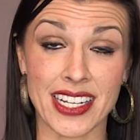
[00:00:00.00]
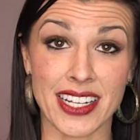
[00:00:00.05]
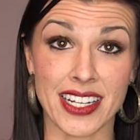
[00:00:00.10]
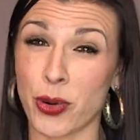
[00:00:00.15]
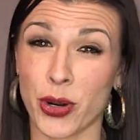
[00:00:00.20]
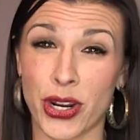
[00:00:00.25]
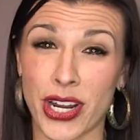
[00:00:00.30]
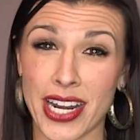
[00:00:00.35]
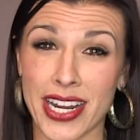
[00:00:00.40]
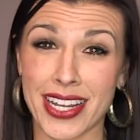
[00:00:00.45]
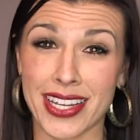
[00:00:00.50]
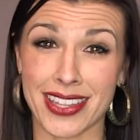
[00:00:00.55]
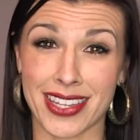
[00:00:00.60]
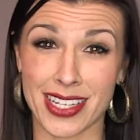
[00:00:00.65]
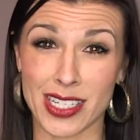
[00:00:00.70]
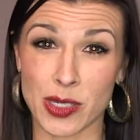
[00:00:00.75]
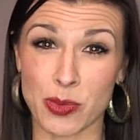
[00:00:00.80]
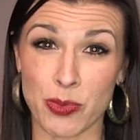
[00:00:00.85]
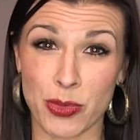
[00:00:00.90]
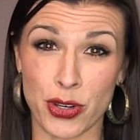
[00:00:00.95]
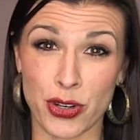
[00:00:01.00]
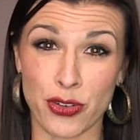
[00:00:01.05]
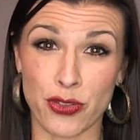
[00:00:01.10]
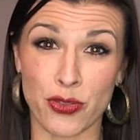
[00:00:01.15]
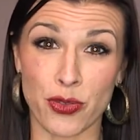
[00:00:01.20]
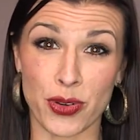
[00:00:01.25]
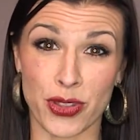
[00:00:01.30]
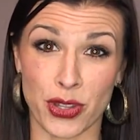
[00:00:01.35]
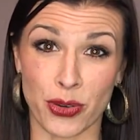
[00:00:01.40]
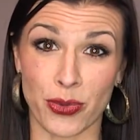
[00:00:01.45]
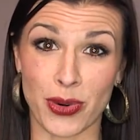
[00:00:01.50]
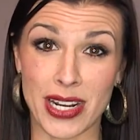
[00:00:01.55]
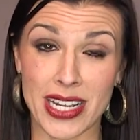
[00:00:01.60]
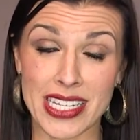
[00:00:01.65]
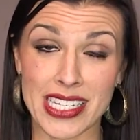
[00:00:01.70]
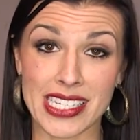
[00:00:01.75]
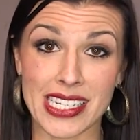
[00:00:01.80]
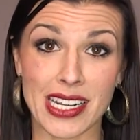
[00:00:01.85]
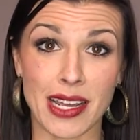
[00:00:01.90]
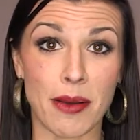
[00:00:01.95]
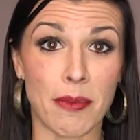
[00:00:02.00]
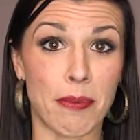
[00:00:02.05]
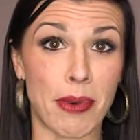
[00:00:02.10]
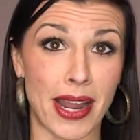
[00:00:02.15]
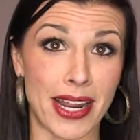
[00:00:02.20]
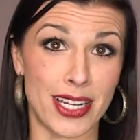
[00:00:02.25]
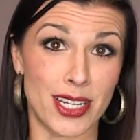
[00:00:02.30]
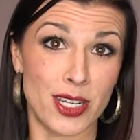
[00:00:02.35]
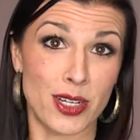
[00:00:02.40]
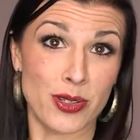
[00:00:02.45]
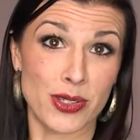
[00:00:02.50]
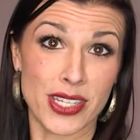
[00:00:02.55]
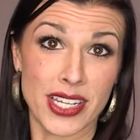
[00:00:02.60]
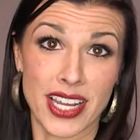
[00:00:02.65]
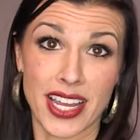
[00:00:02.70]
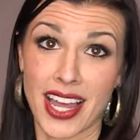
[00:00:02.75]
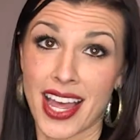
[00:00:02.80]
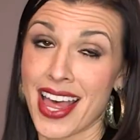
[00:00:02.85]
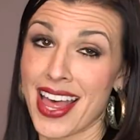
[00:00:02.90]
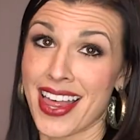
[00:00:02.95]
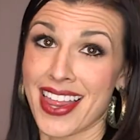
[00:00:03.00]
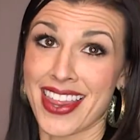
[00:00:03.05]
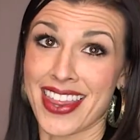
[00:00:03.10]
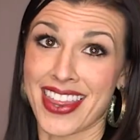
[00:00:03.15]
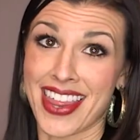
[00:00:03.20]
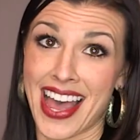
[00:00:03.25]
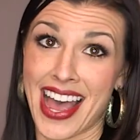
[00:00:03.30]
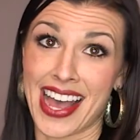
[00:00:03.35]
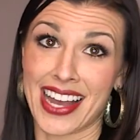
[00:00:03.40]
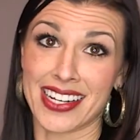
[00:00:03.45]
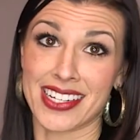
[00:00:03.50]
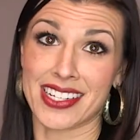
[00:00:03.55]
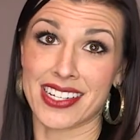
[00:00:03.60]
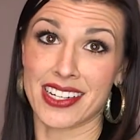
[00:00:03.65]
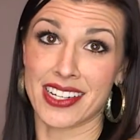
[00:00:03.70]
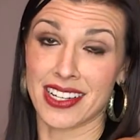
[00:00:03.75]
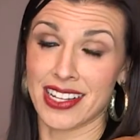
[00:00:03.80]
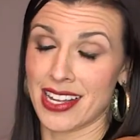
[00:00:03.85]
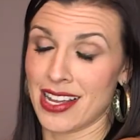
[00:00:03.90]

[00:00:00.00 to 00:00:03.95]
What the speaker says: We're getting this move with the wrist by using that